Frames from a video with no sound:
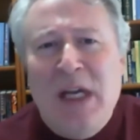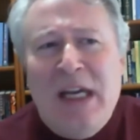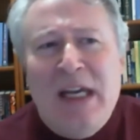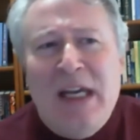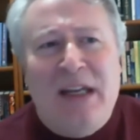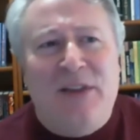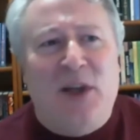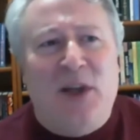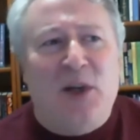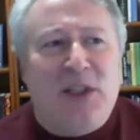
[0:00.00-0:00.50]

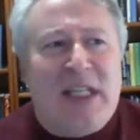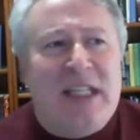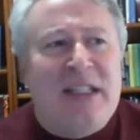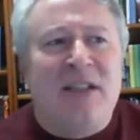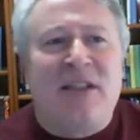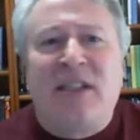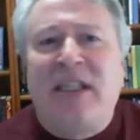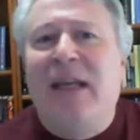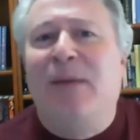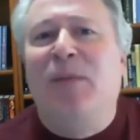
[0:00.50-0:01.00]
There didn't
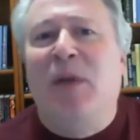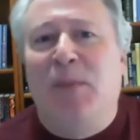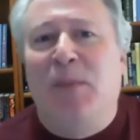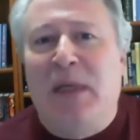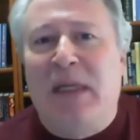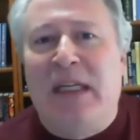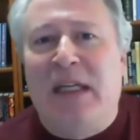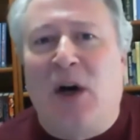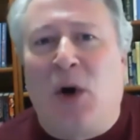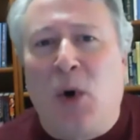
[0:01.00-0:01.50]
seem to be
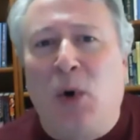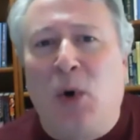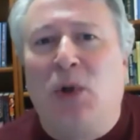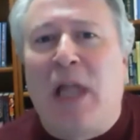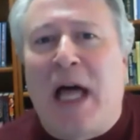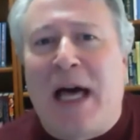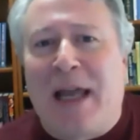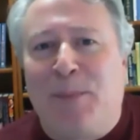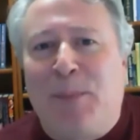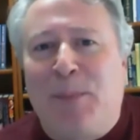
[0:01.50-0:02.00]
a whole
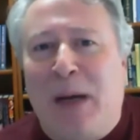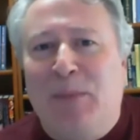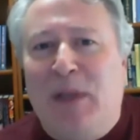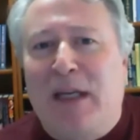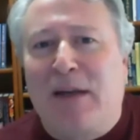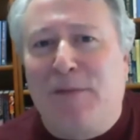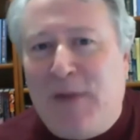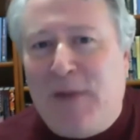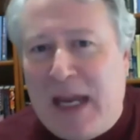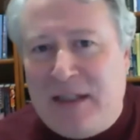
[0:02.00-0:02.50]
lot of public
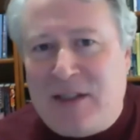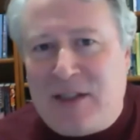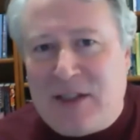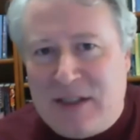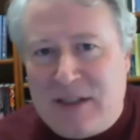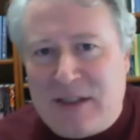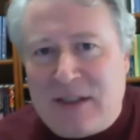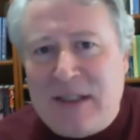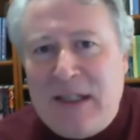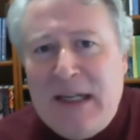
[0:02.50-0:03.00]

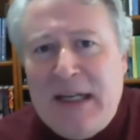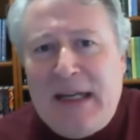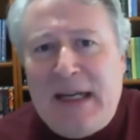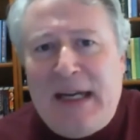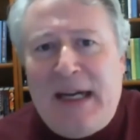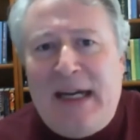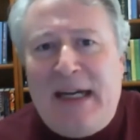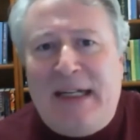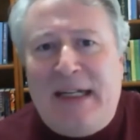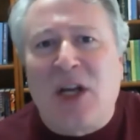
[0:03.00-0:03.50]
faces
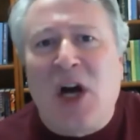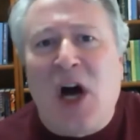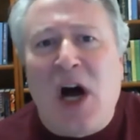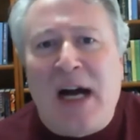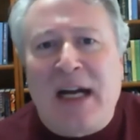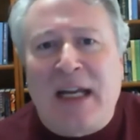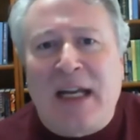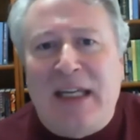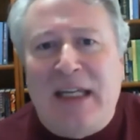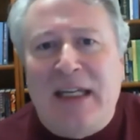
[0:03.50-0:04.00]

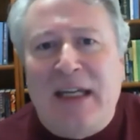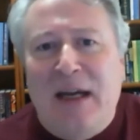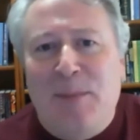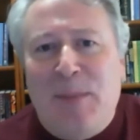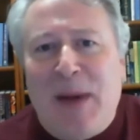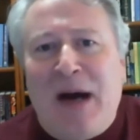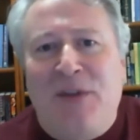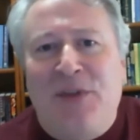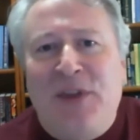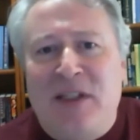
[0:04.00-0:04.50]
talking
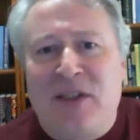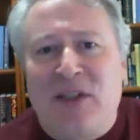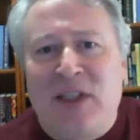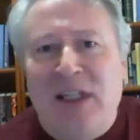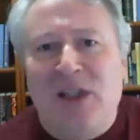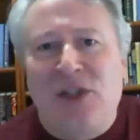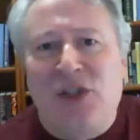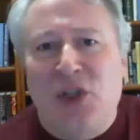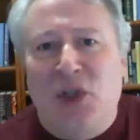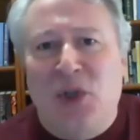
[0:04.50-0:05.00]
about this
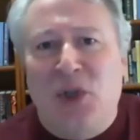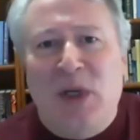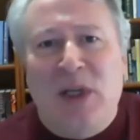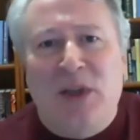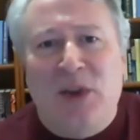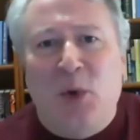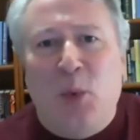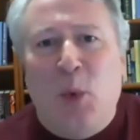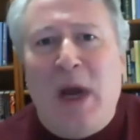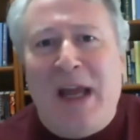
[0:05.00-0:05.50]
issue in the
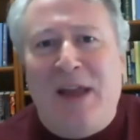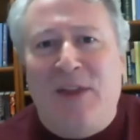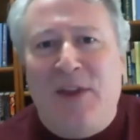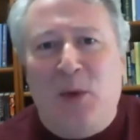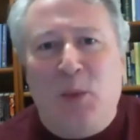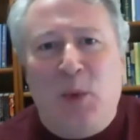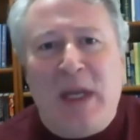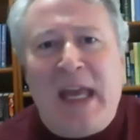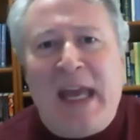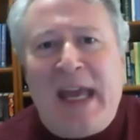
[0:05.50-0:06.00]
way that
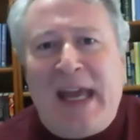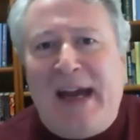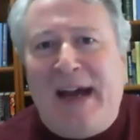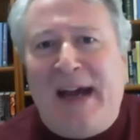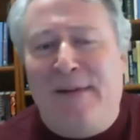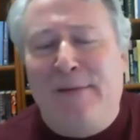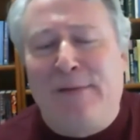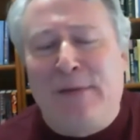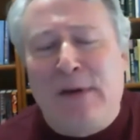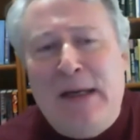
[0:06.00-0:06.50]
we
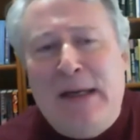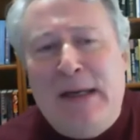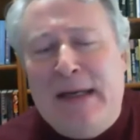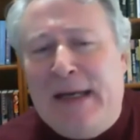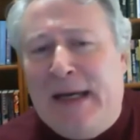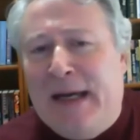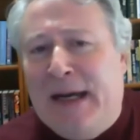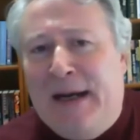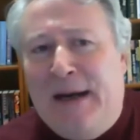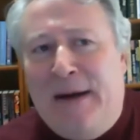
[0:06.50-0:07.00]
have
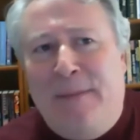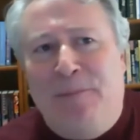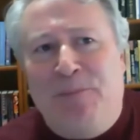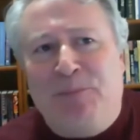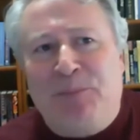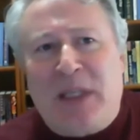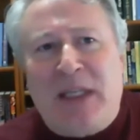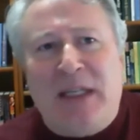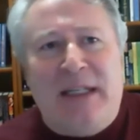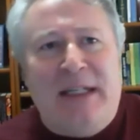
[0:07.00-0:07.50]

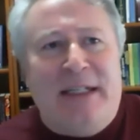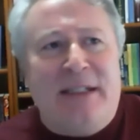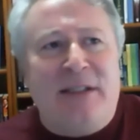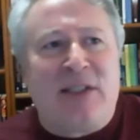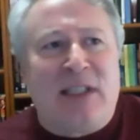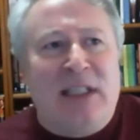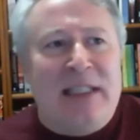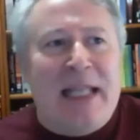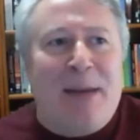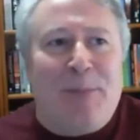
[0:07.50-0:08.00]

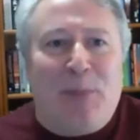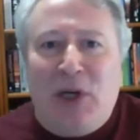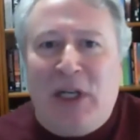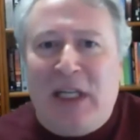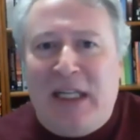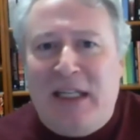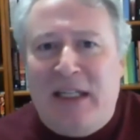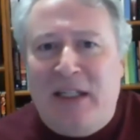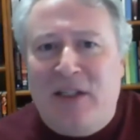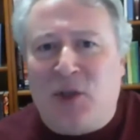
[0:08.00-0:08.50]

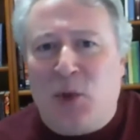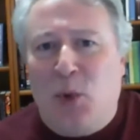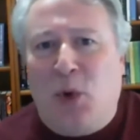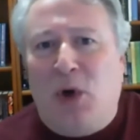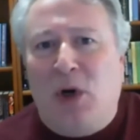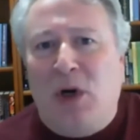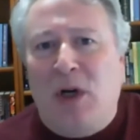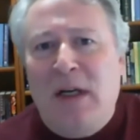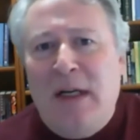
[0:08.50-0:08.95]
celebrities or